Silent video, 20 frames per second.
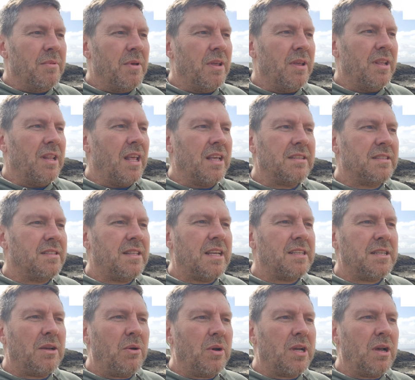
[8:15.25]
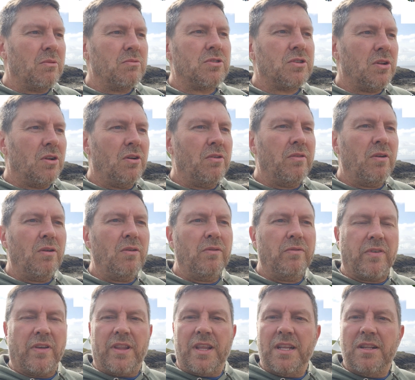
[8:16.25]
But that's how a council all
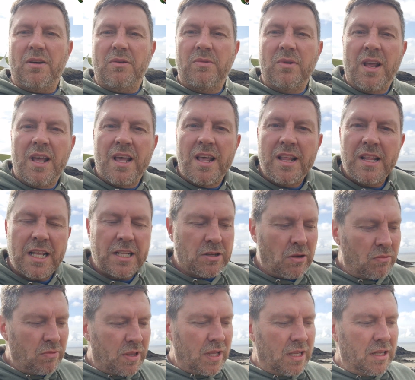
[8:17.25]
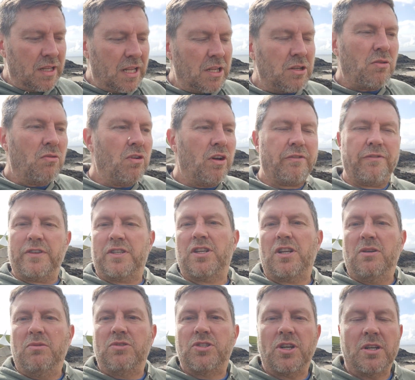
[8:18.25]
over. They don't look for
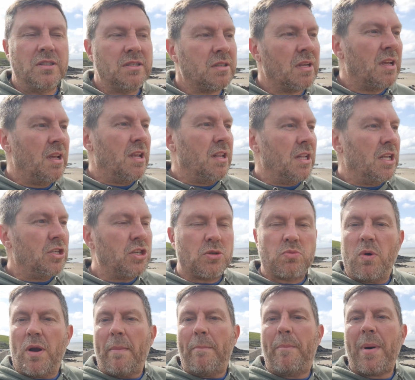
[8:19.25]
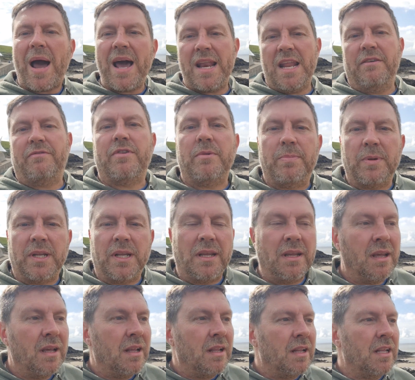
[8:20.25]
solutions. They just want to ban
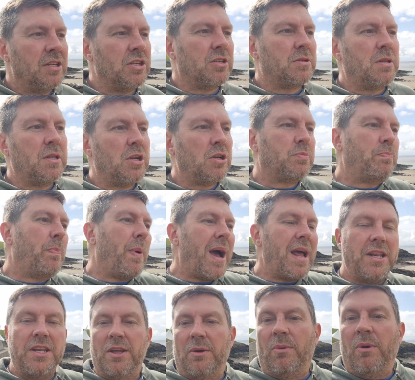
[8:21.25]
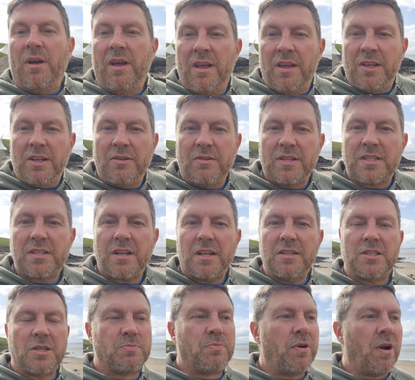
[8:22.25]
everybody. They just ban you. You know, the
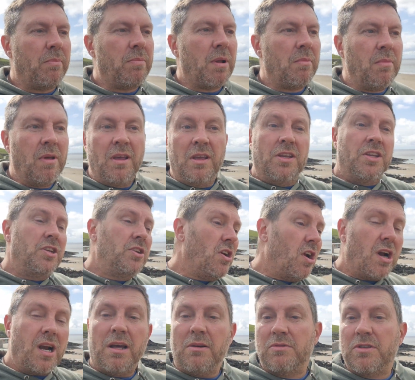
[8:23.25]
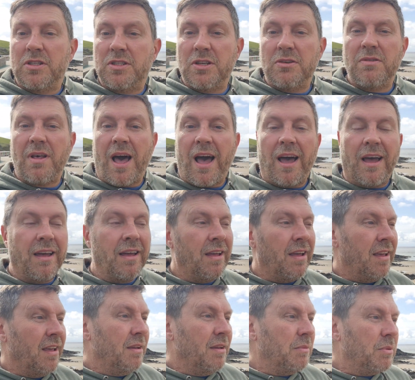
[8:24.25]
slightest problem, you're not allowed to do that,
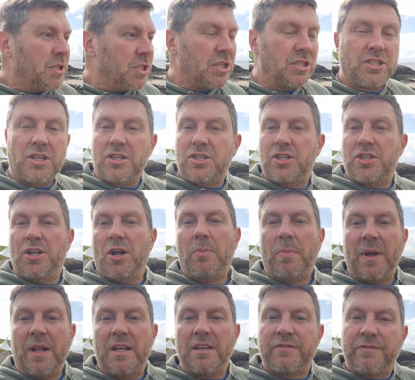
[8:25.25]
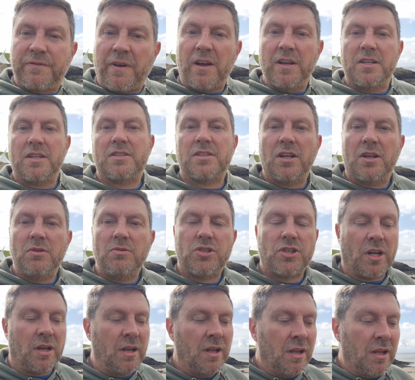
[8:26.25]
which is just stupid. Let's find a
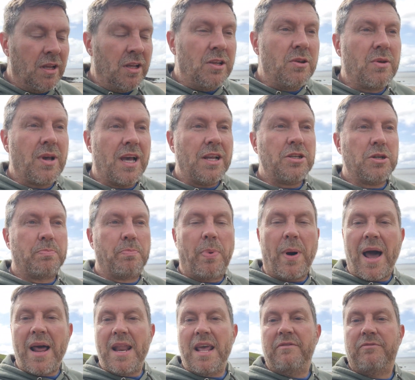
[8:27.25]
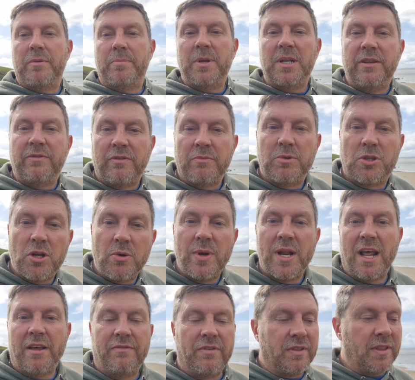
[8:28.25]
solution. You can't just ban everybody from
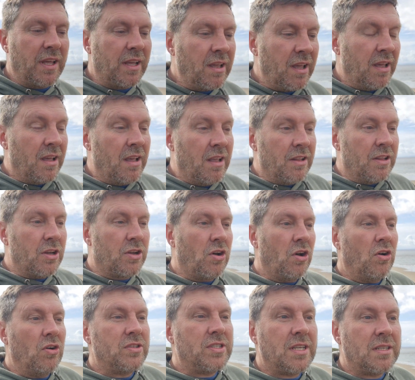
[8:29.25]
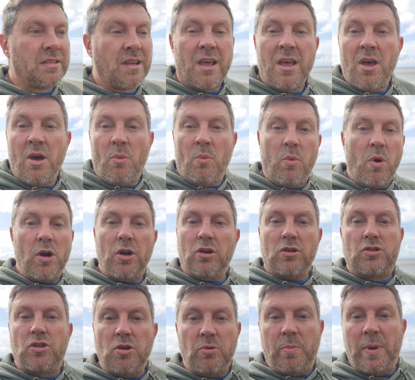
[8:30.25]
doing everything that causes one
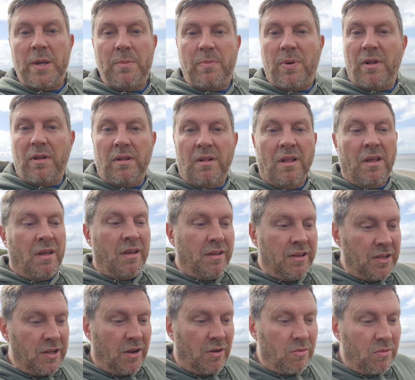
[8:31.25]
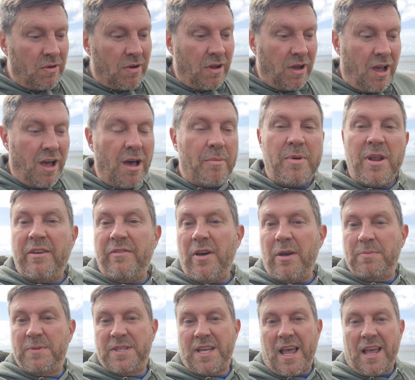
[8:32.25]
or two people, you know, a bit of
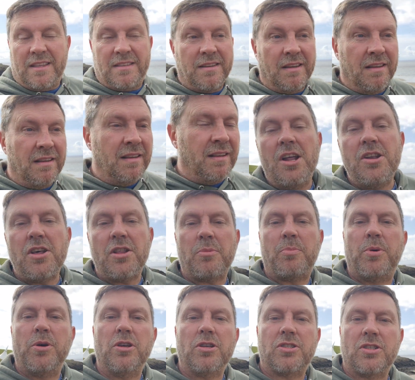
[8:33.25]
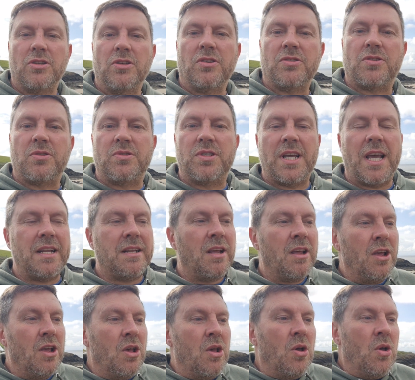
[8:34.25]
upset. Another person also said,
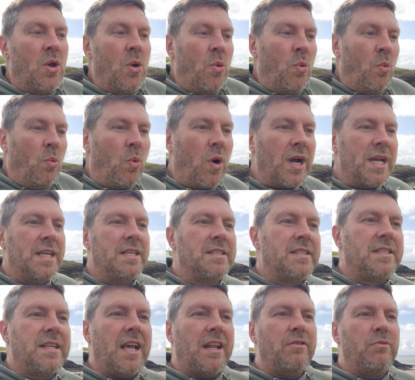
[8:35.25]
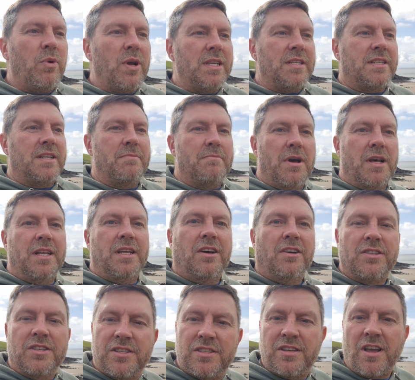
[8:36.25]
why, instead of wasting money
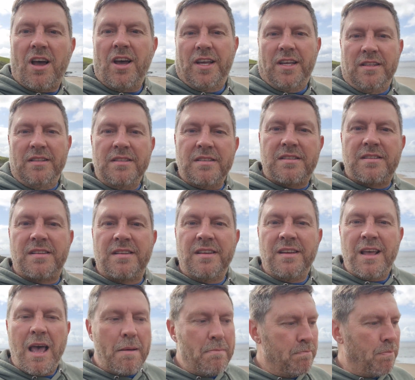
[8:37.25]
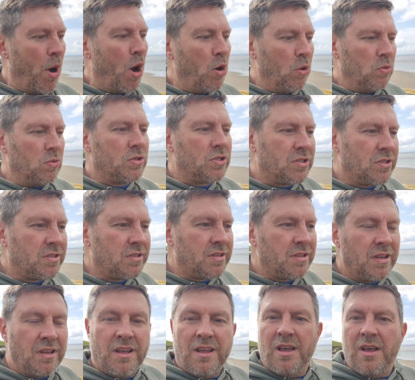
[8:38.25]
on signs and
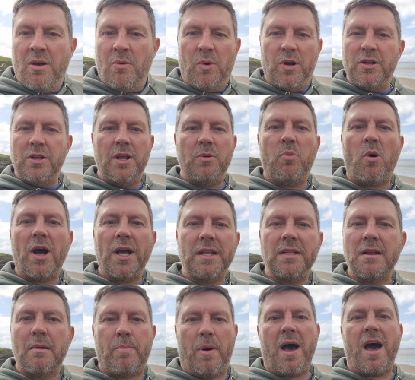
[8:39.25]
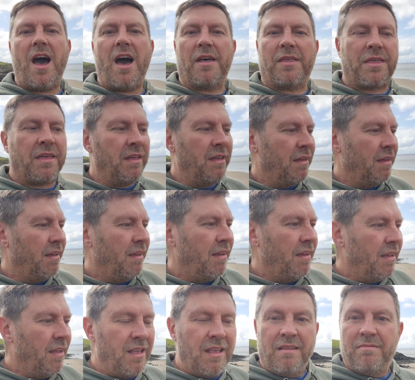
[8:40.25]
posts, why don't they widen the path?
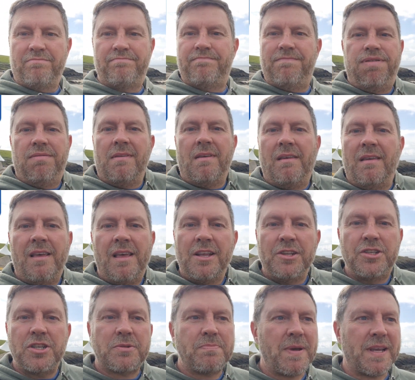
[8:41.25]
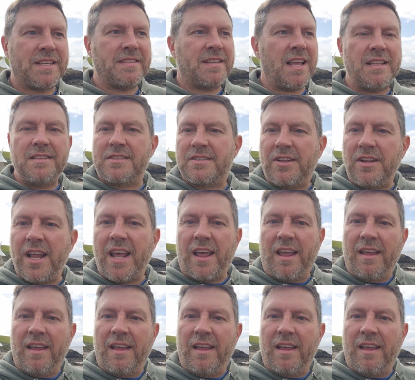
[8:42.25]
Just makes sense, doesn't